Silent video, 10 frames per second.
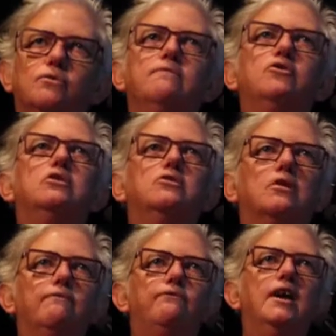We're very good
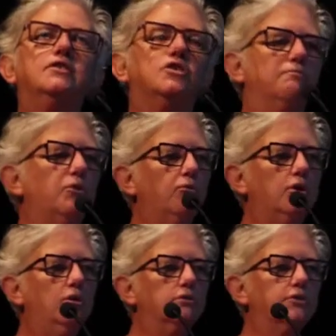on fashion, but
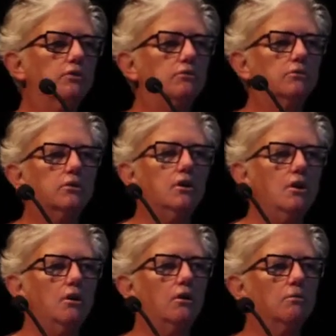we're not so good
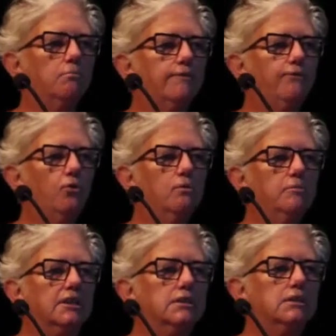on
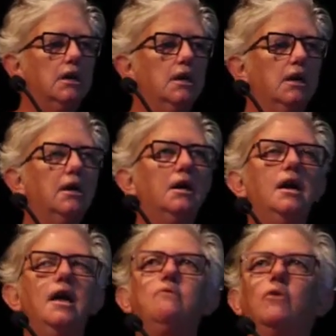performance.
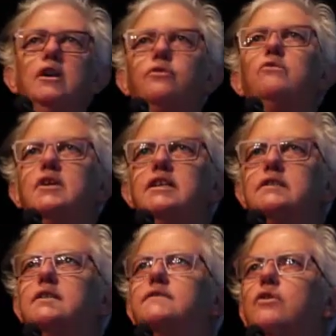And one of the
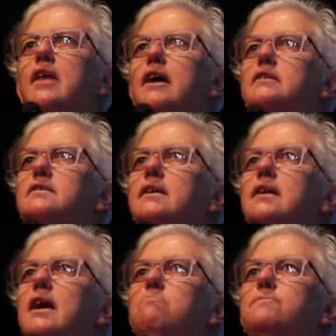reasons for that is that
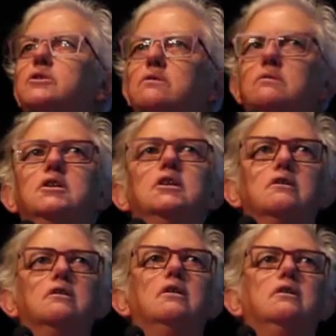our
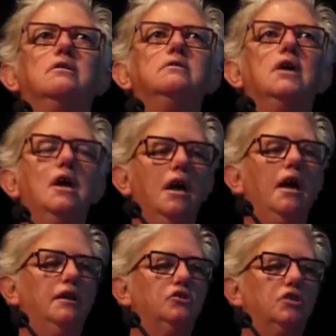building code
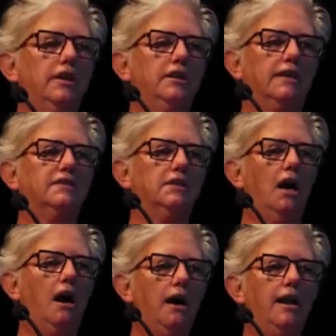actually doesn't
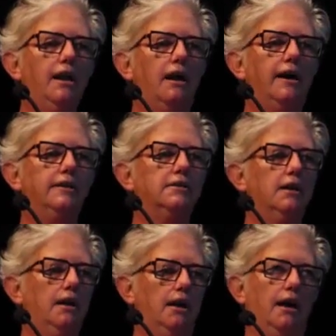highlight
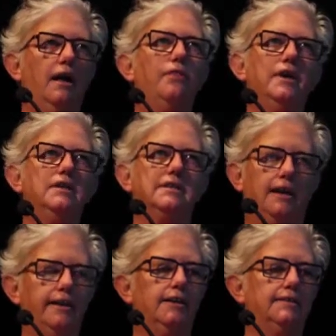things
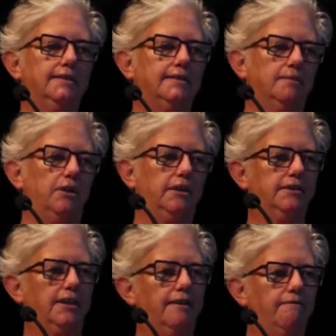like
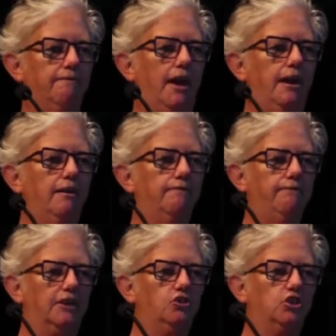accessibility and
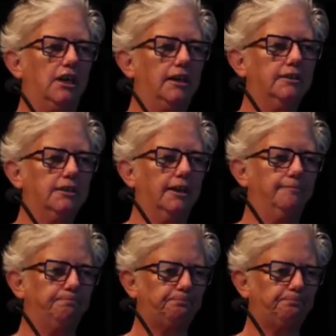functionality.